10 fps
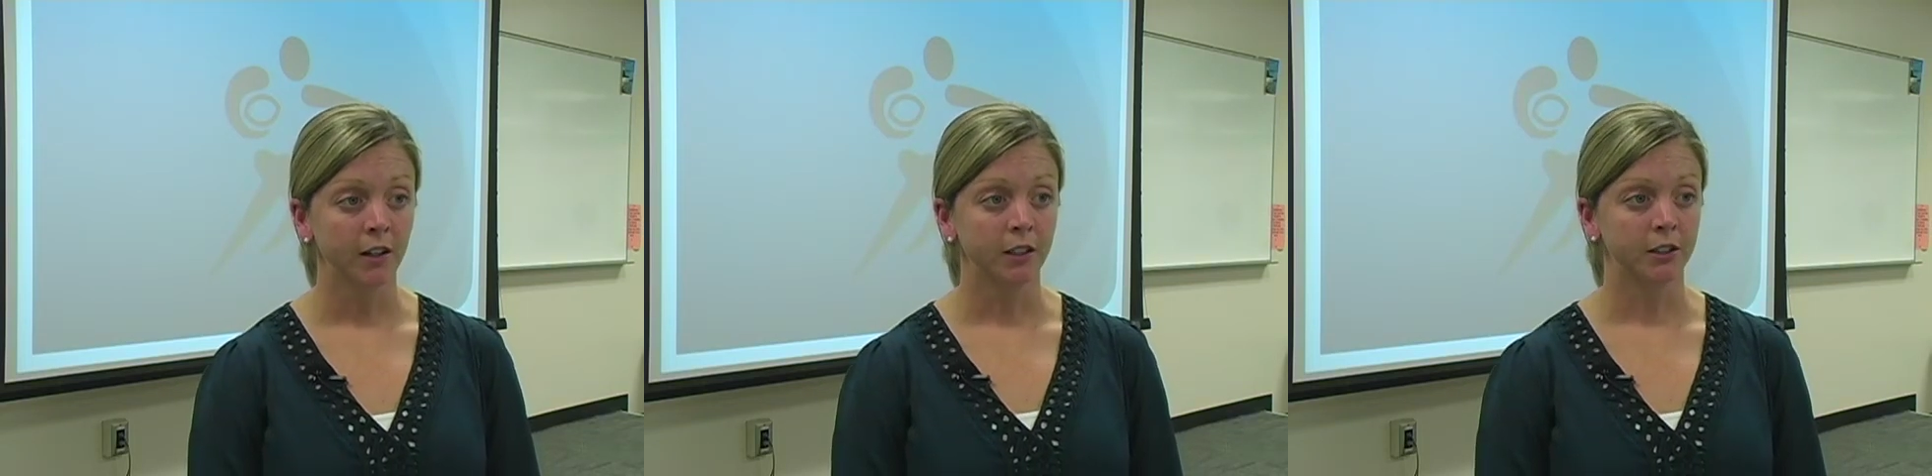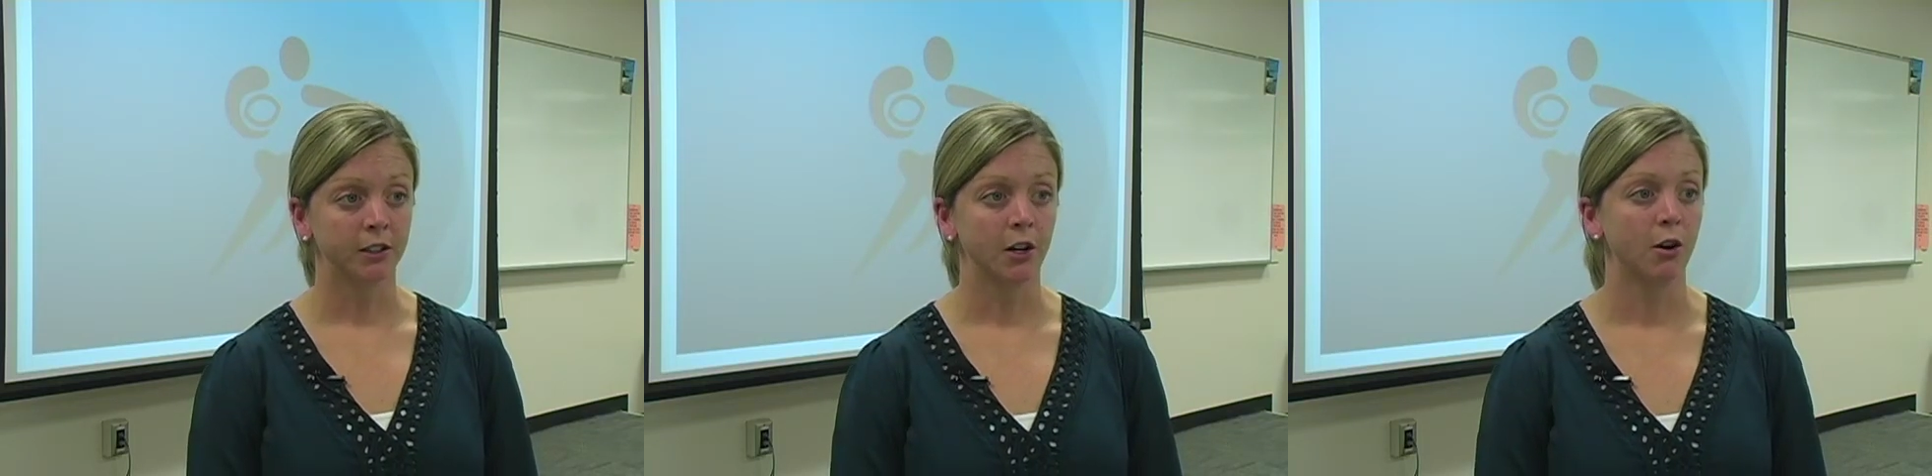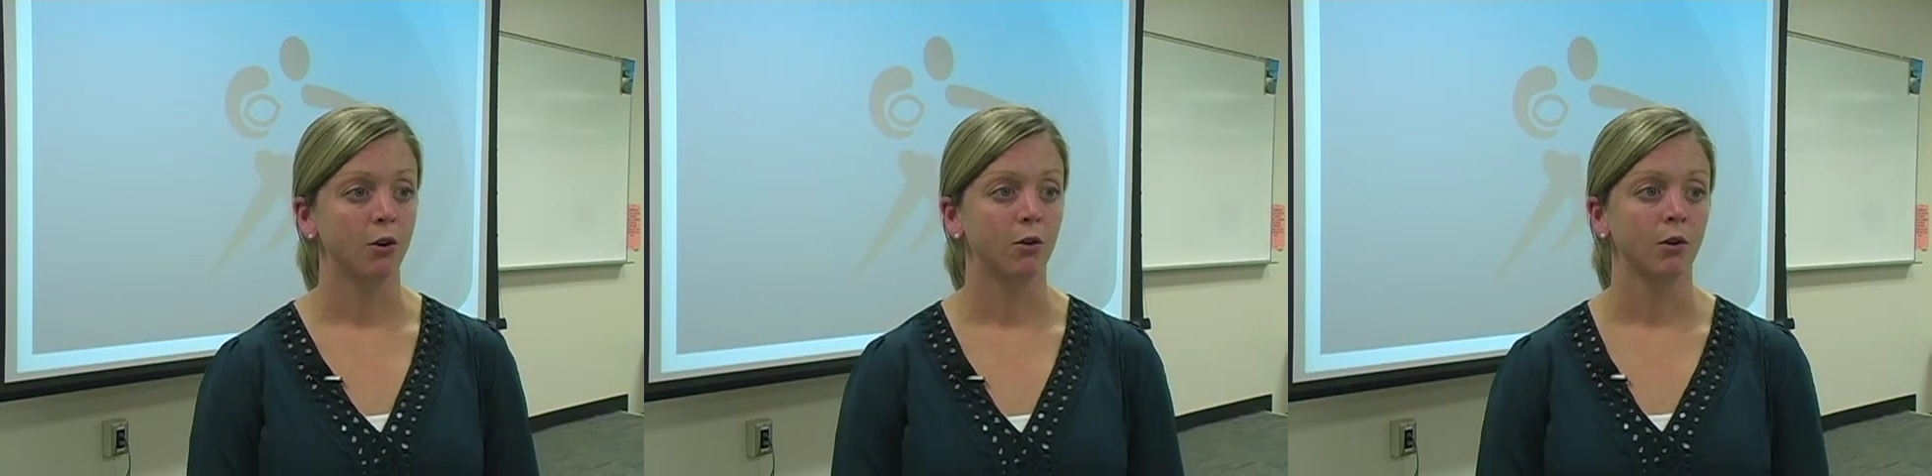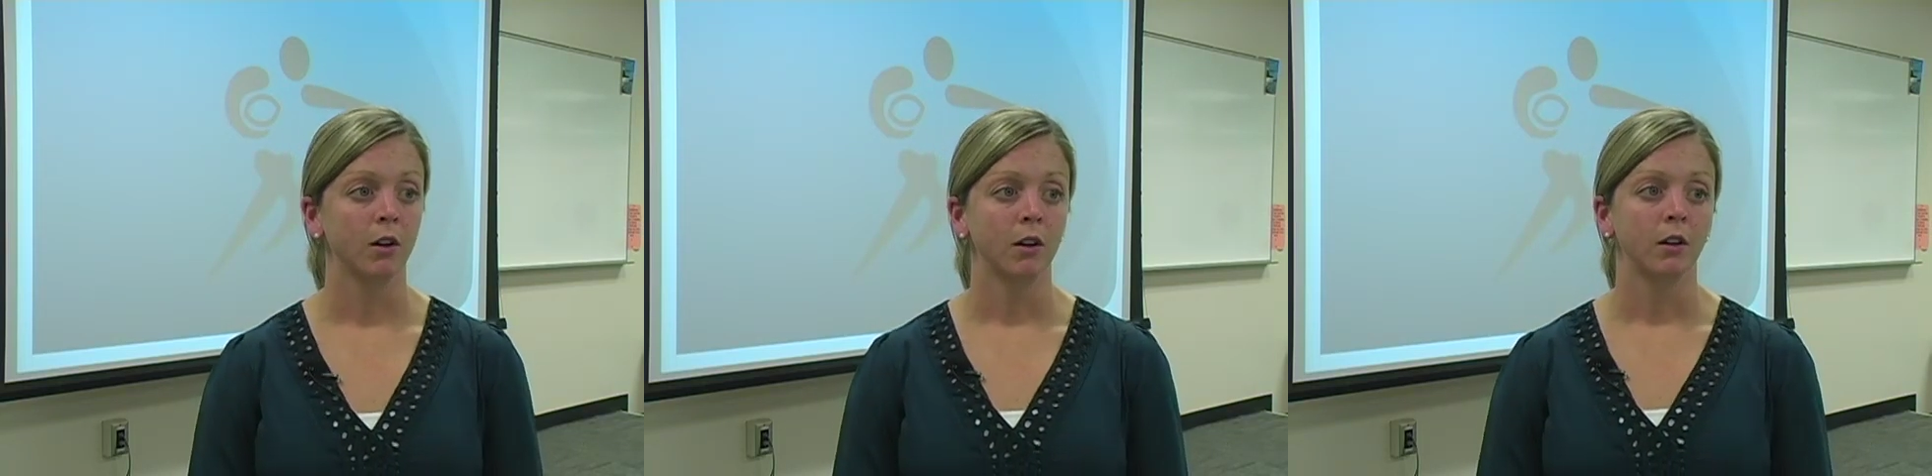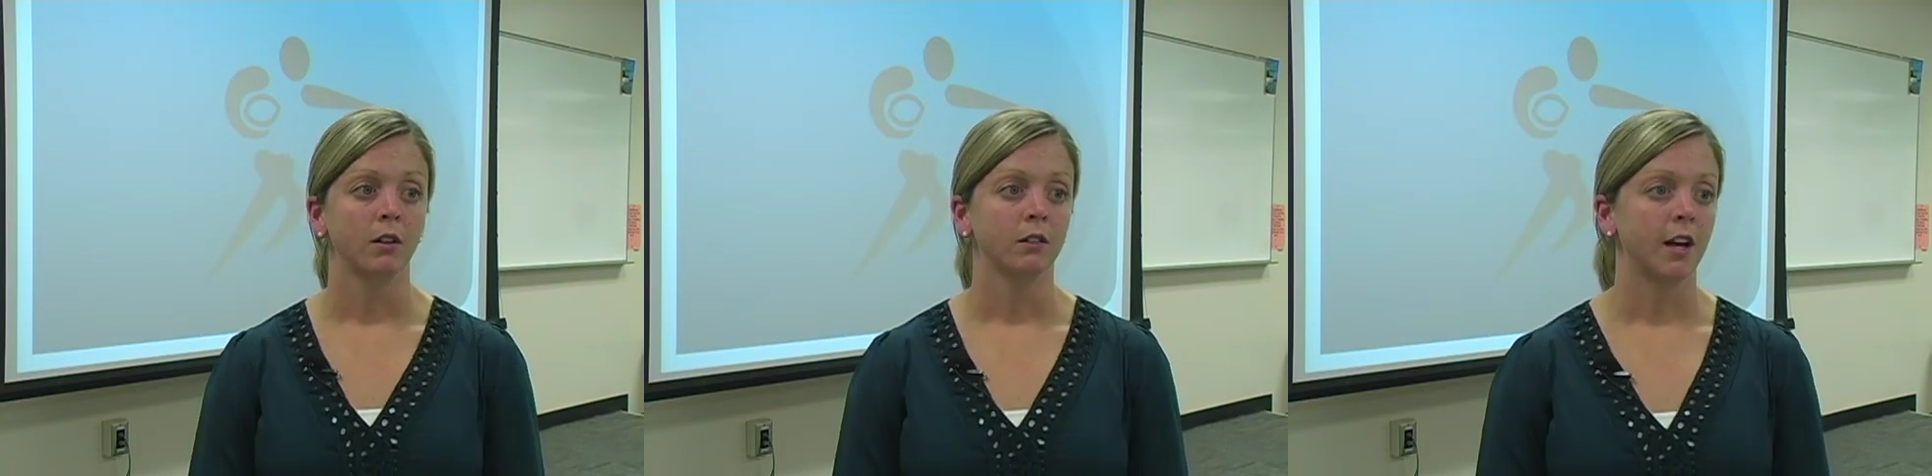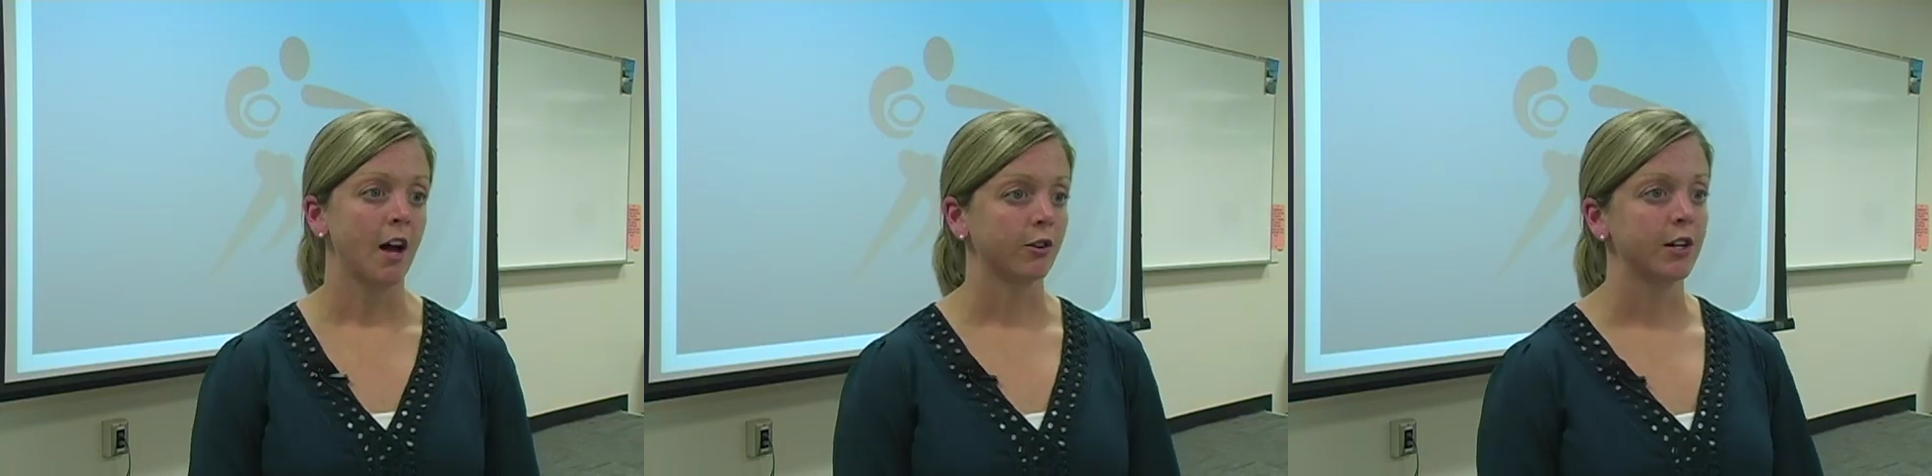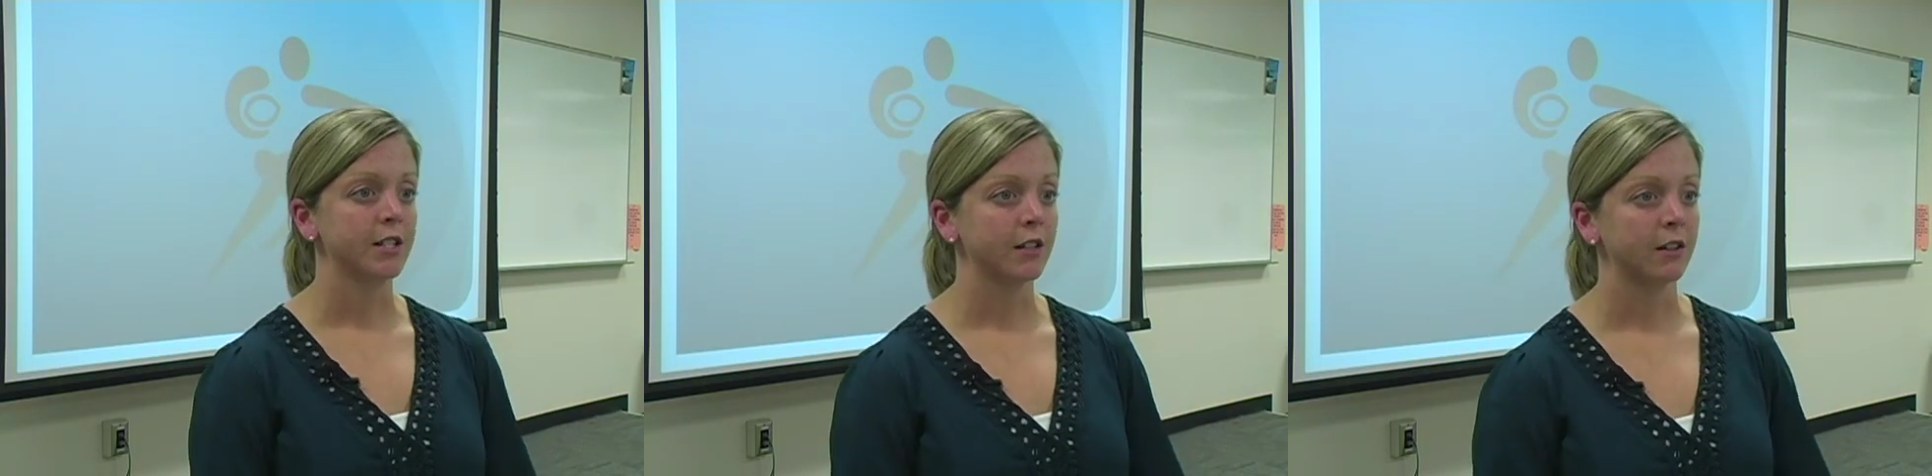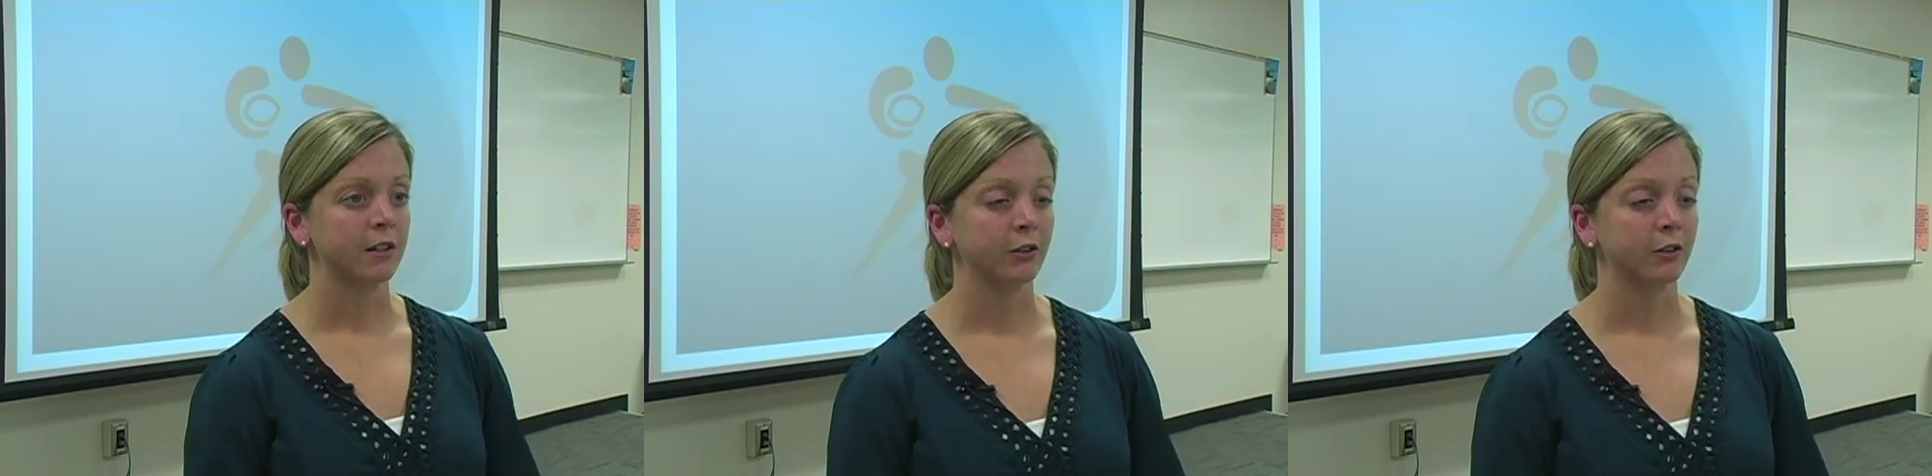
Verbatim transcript: So calories in,